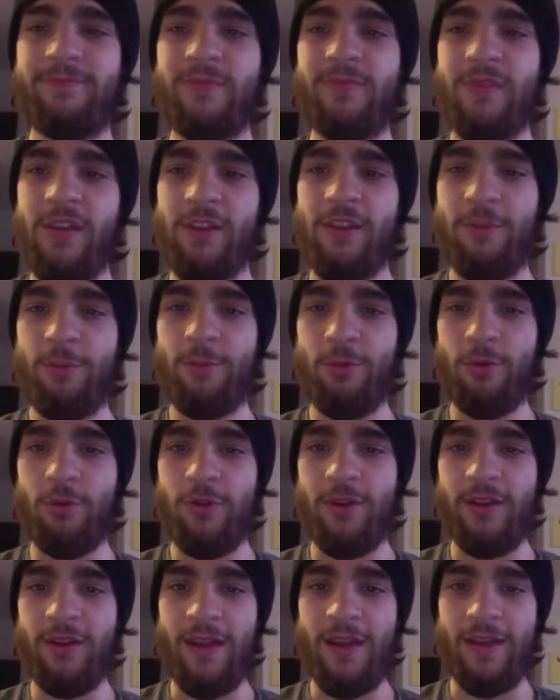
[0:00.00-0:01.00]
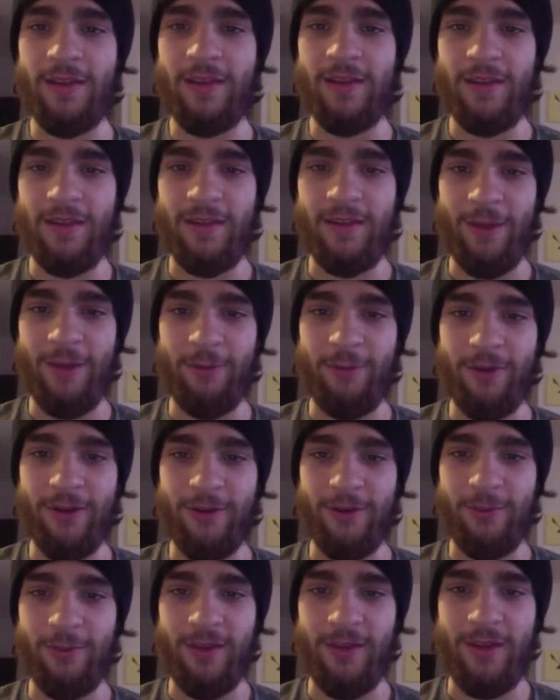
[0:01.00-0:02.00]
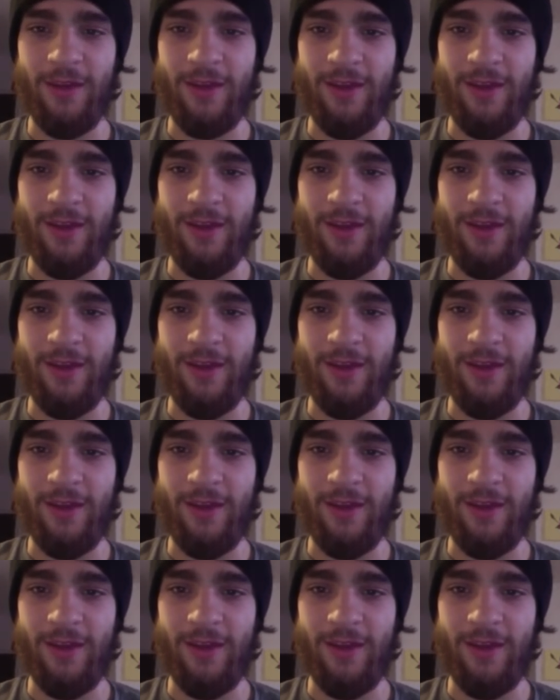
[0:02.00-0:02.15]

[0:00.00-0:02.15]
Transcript: it's pretty likely that we're going to be